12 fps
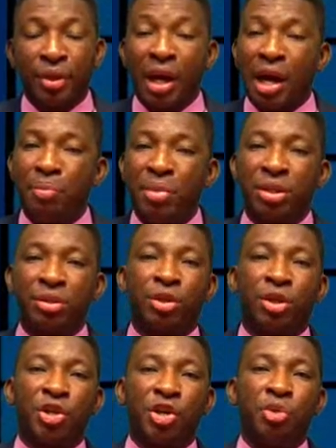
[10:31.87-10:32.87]

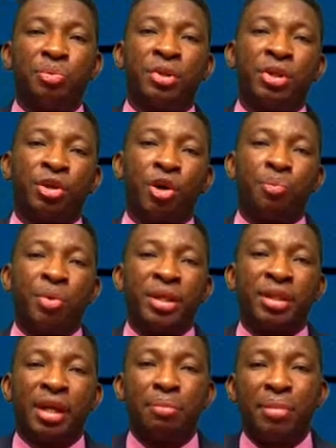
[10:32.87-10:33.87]
Amazon.com
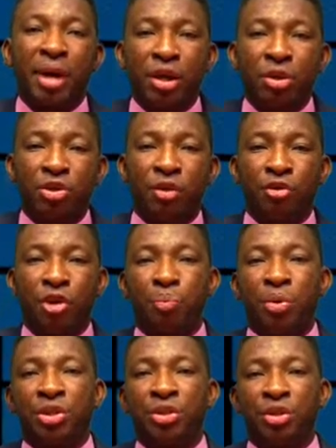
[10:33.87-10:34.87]
Incorporated and Microsoft
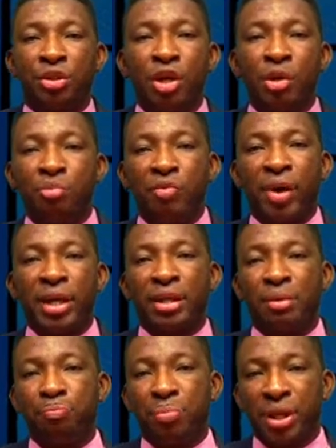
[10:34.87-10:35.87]
Corporation provided the
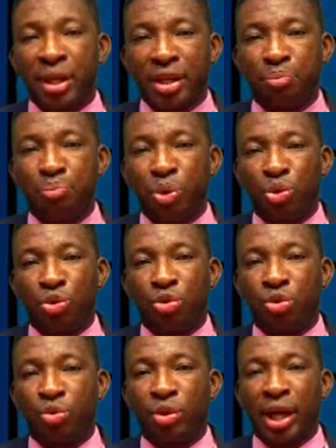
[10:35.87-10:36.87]
biggest boosts
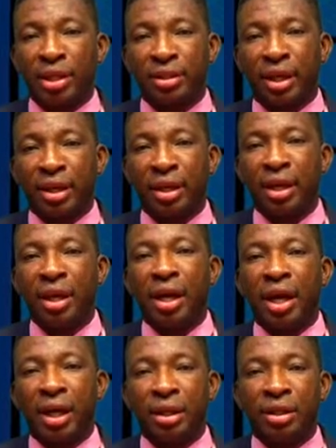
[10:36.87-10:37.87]
to Nasdaq
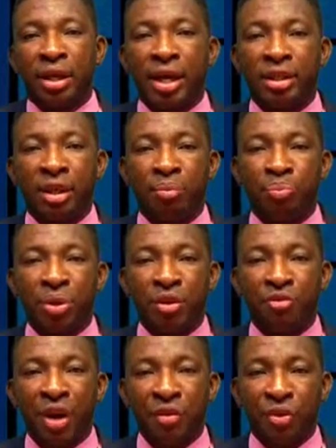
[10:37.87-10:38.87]
and the S&P
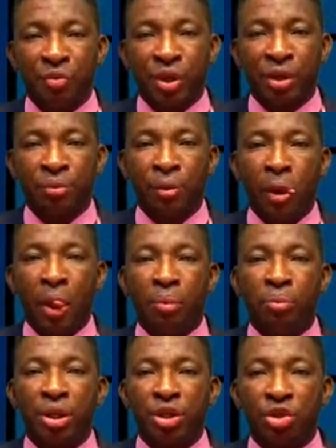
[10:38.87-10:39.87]
500,
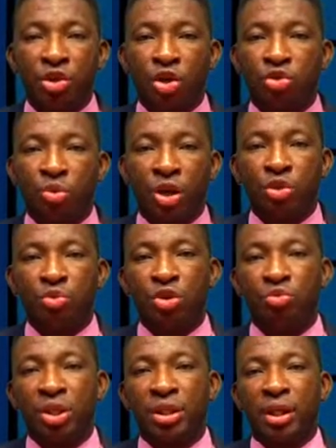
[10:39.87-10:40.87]
but industrials
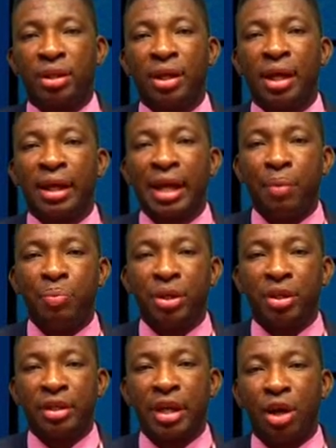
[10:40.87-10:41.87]
retreated, capping the
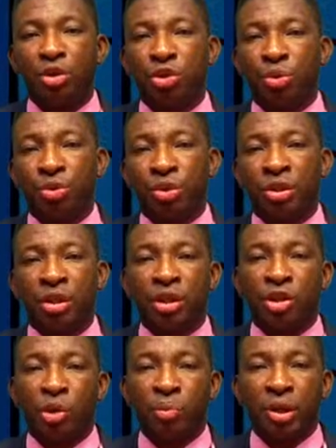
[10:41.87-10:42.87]
Dow Jones
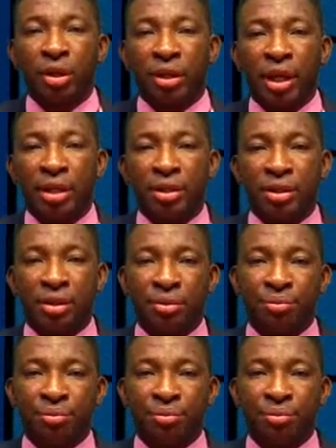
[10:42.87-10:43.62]
nominal gains.